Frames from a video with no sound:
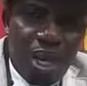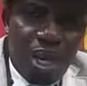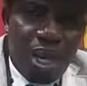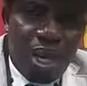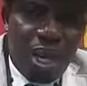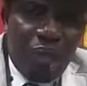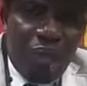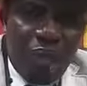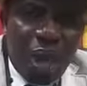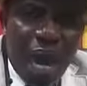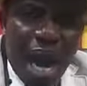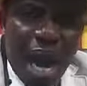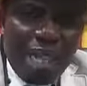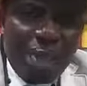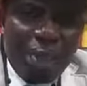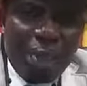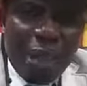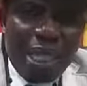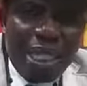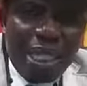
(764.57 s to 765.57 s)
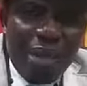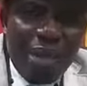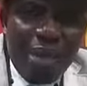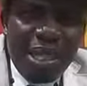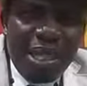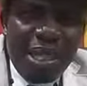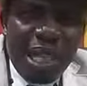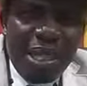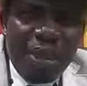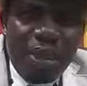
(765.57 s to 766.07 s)
If your husband is
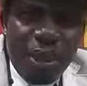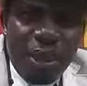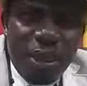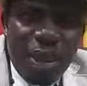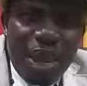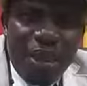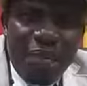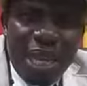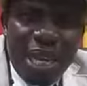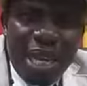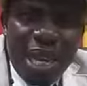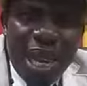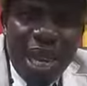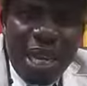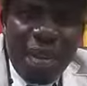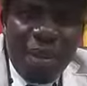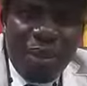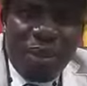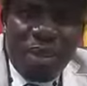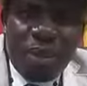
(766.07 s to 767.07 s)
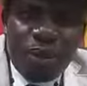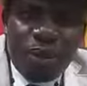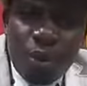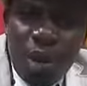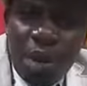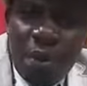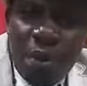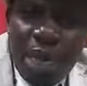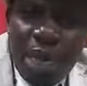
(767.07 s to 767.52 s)
having sex with you every day, what is wrong with